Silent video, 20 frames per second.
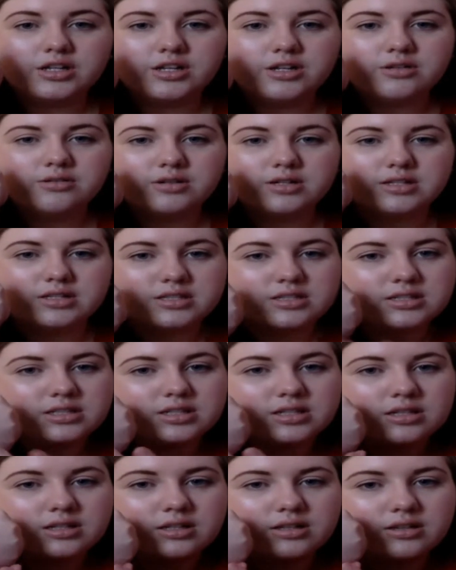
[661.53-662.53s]
good on you.
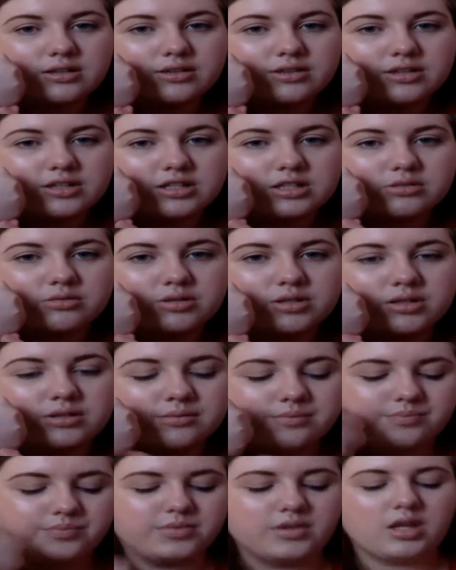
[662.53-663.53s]
It's
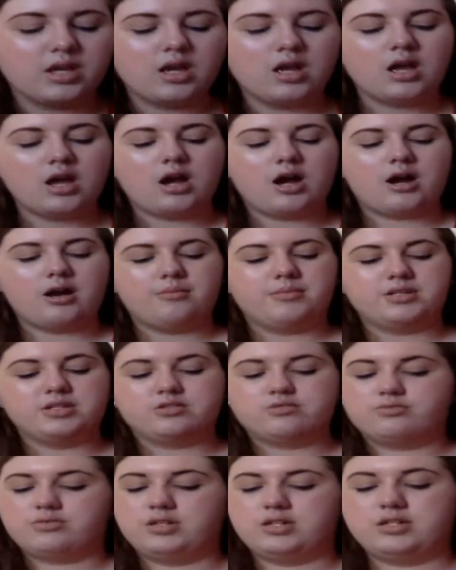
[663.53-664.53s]
this one.
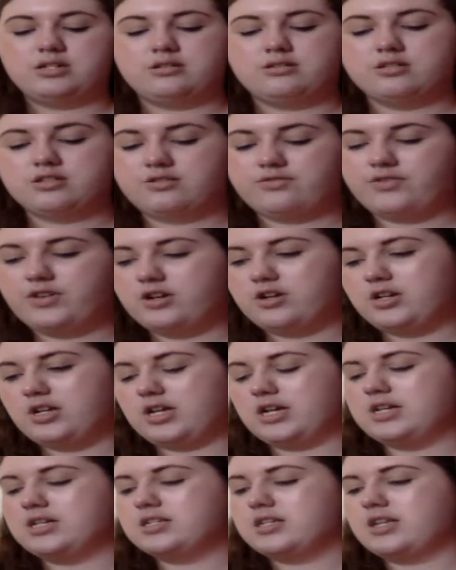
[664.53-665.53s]
It's very
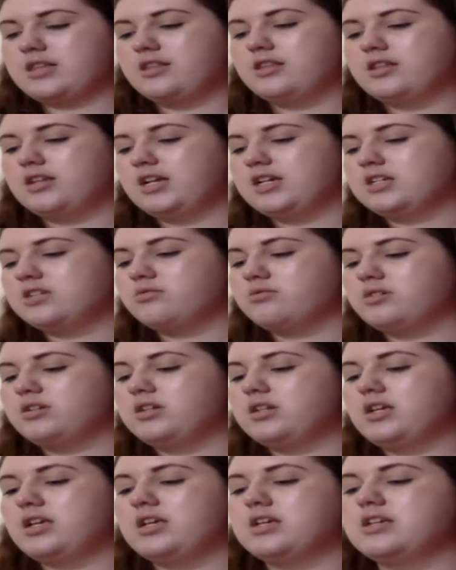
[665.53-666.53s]
nice. And the
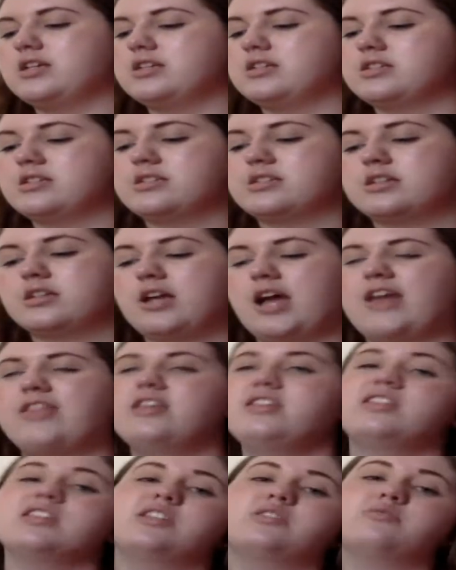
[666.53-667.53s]
next one
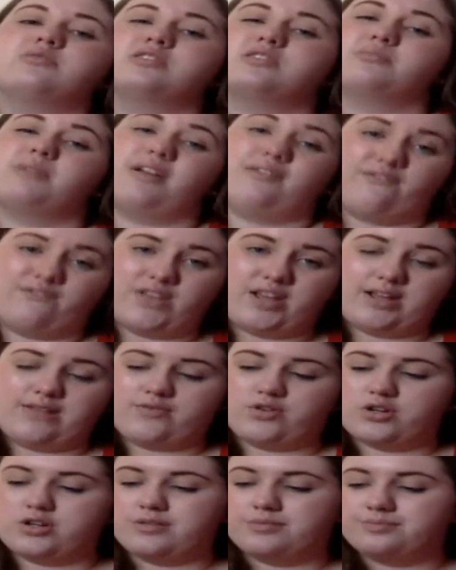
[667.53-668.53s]
is, I think this one's my
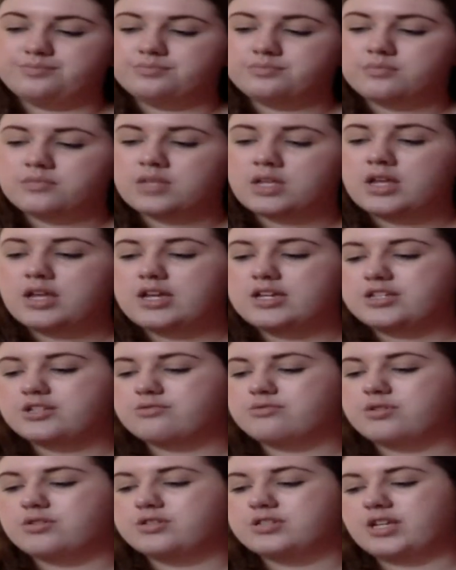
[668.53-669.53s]
favorite.
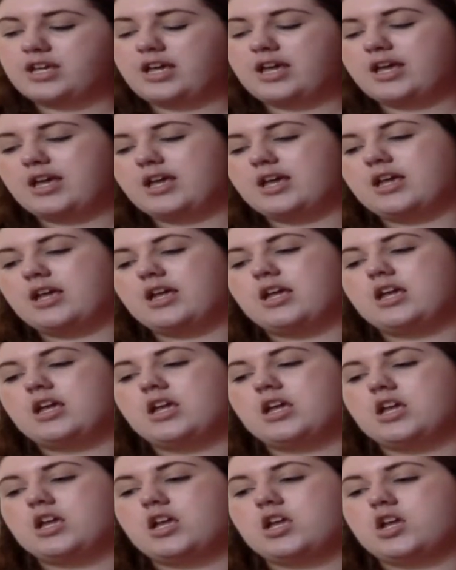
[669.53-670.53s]
It's
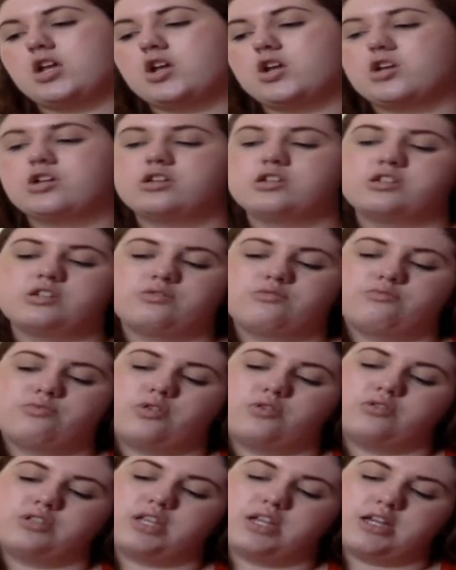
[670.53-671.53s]
Rosé.
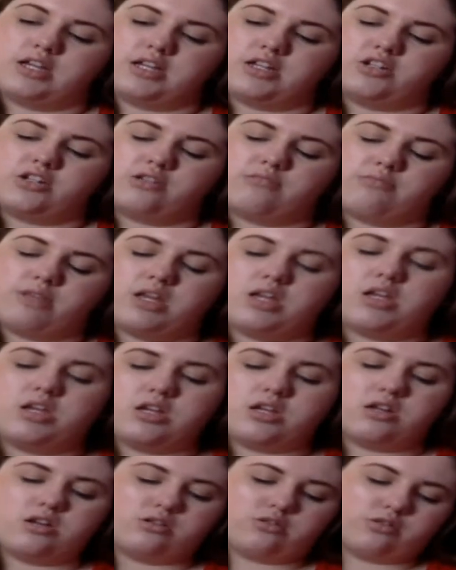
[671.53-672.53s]
Is it Rosé
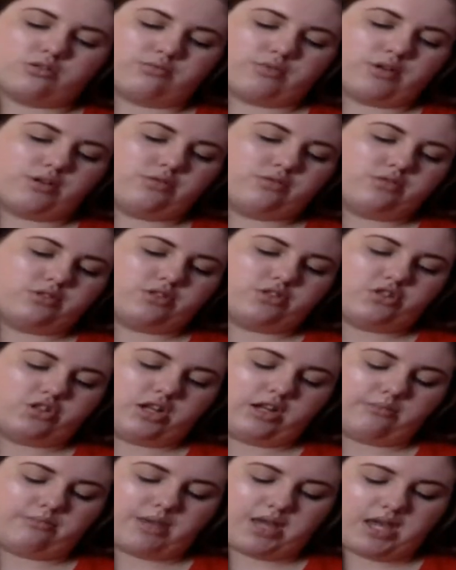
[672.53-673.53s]
Champagne or
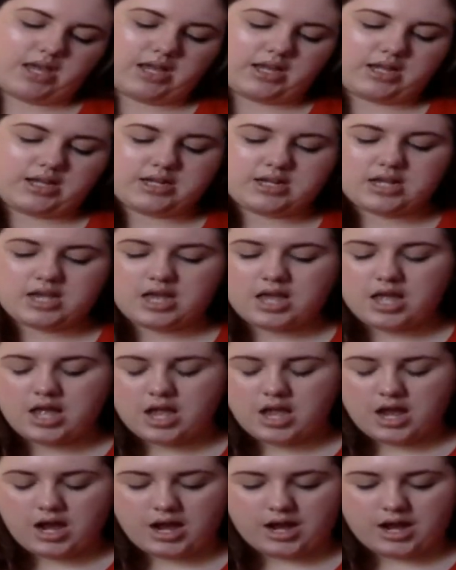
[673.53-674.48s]
Rose Champagne?